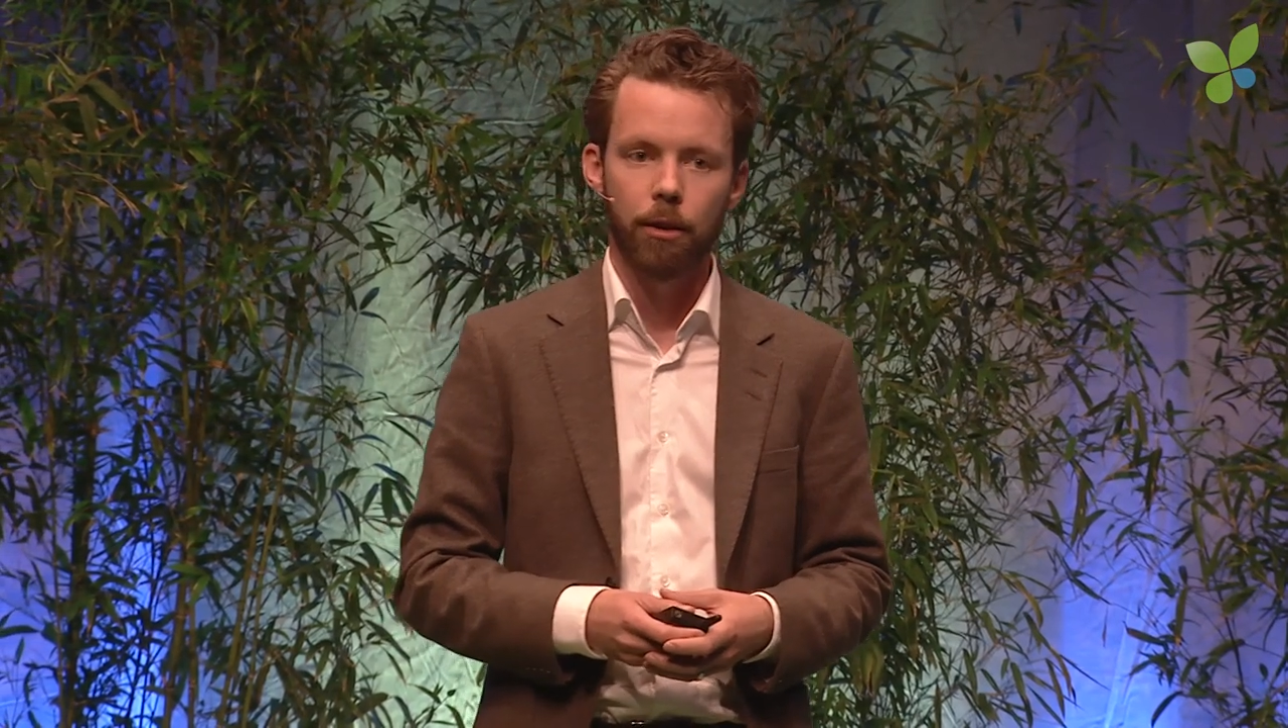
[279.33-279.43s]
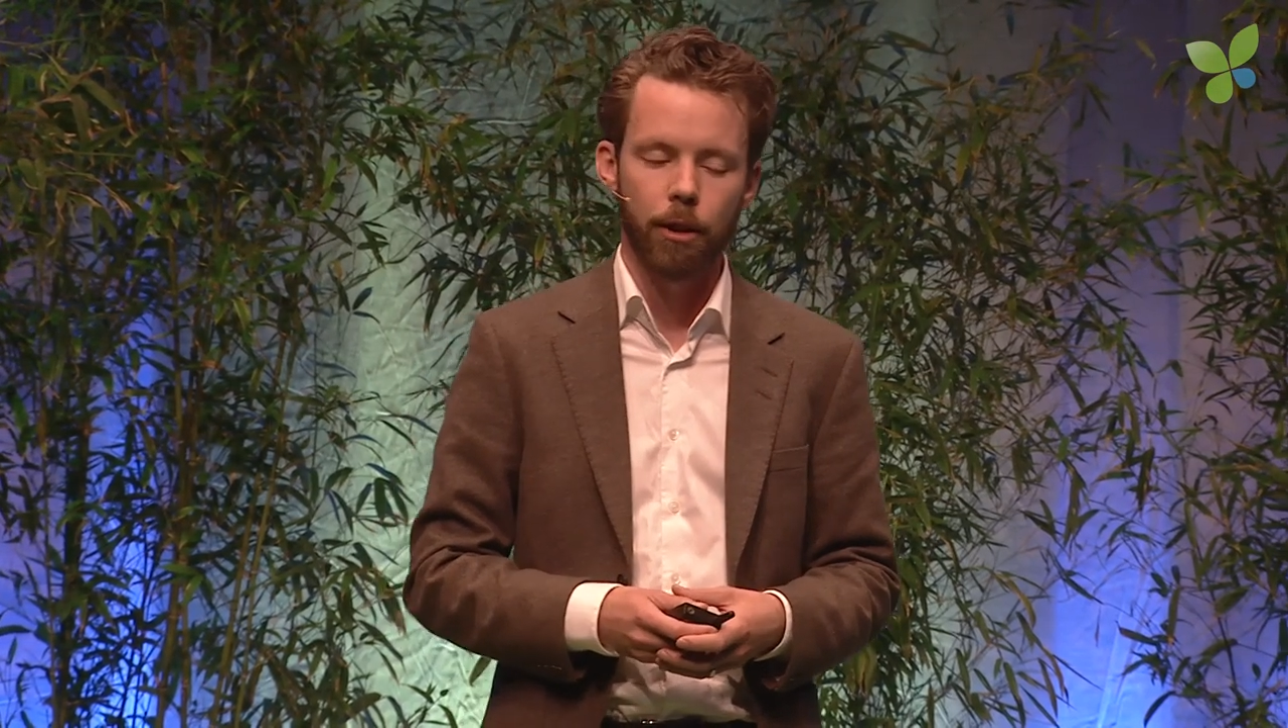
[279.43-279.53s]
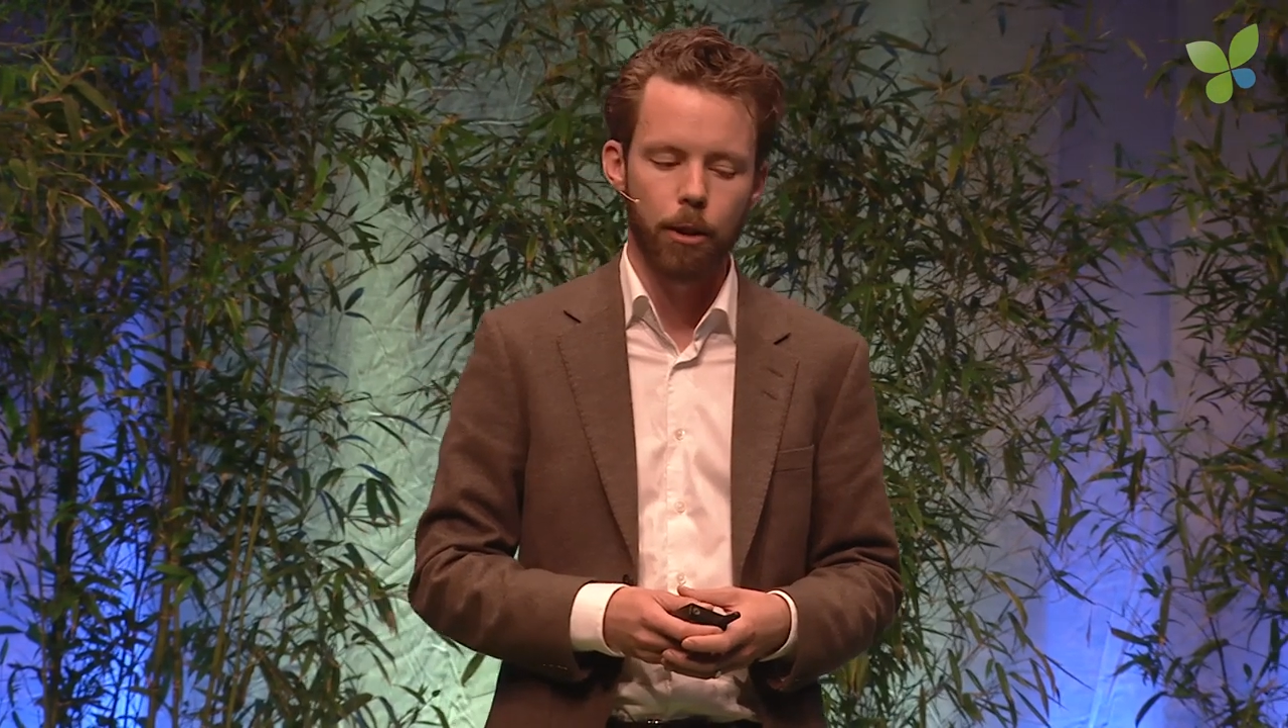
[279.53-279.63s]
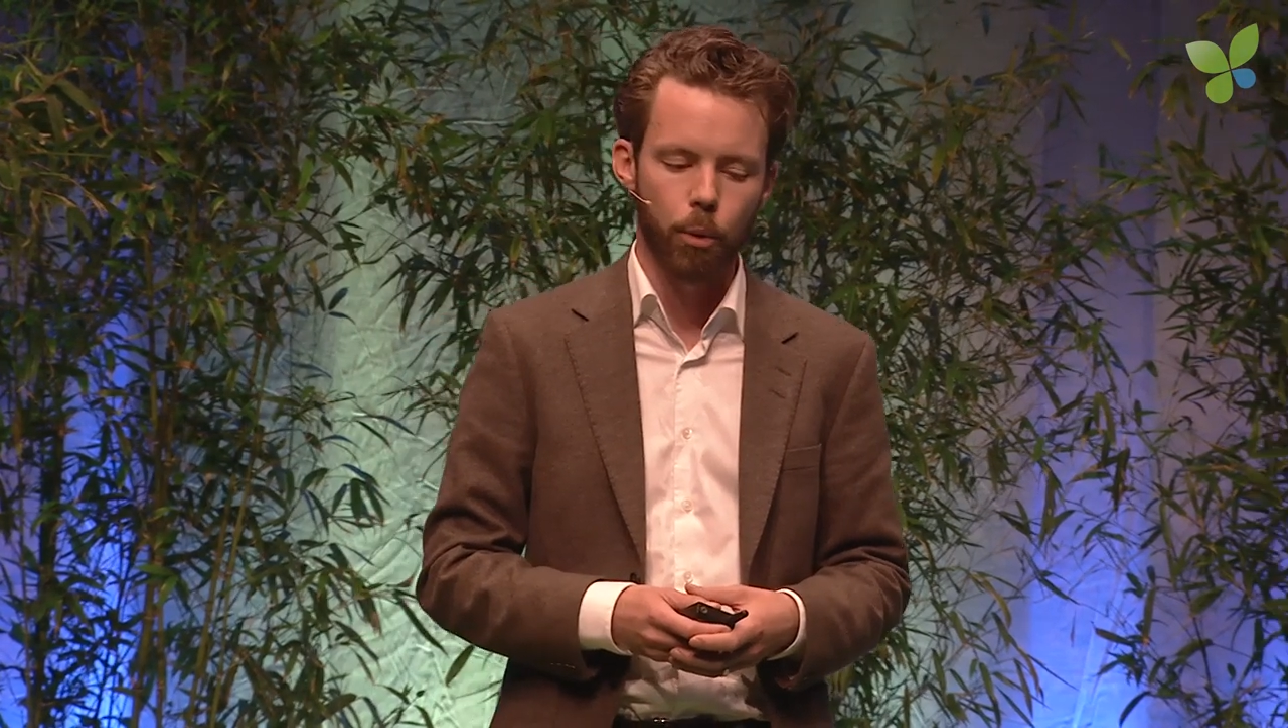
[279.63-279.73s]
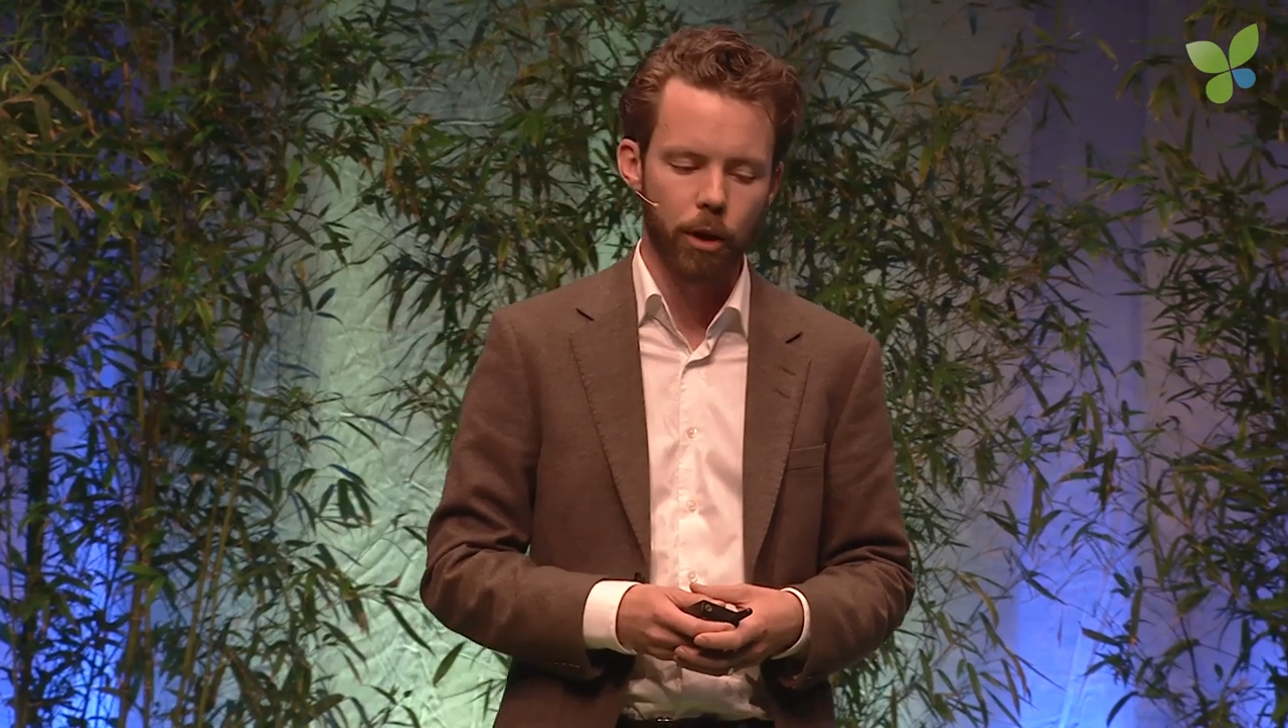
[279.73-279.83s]

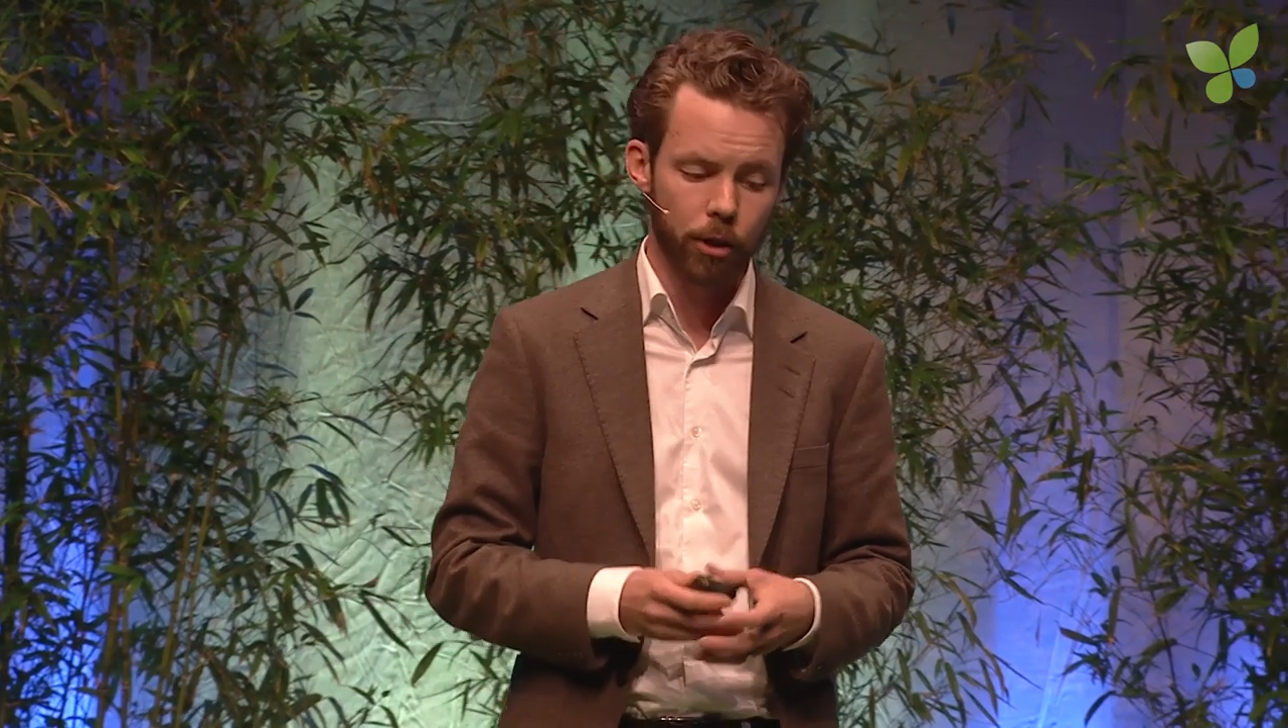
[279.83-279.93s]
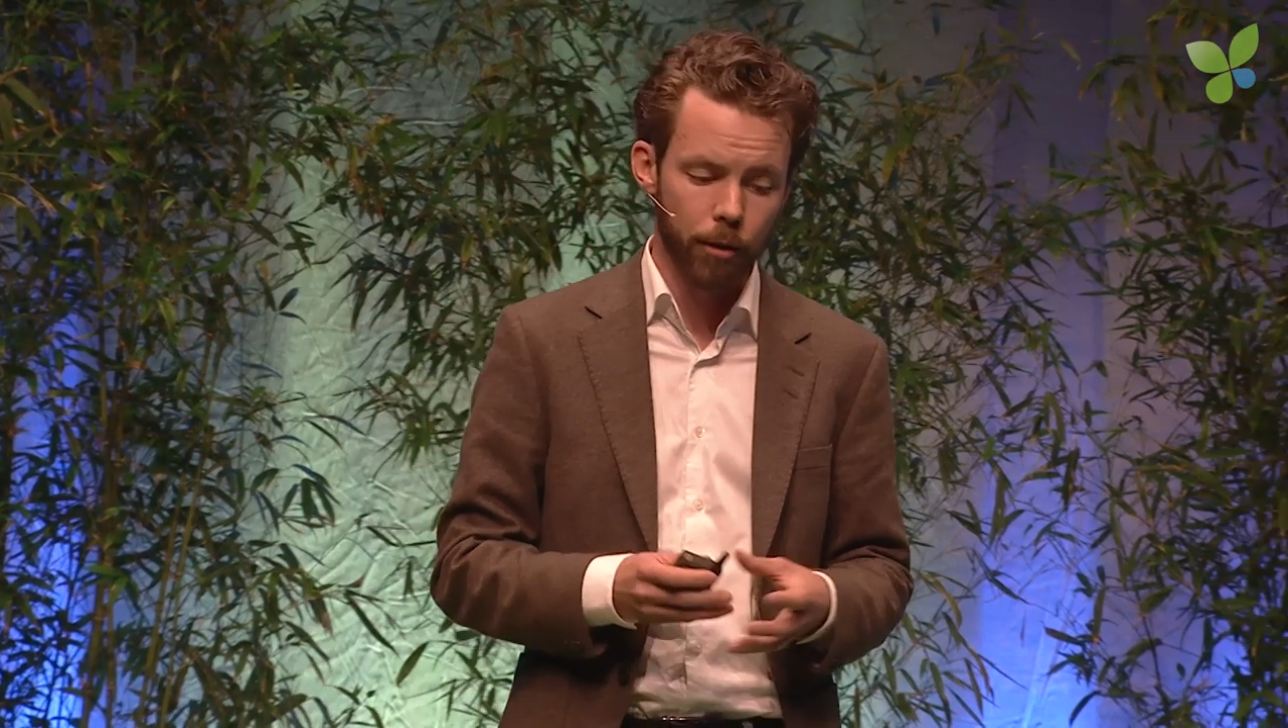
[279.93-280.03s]
we actually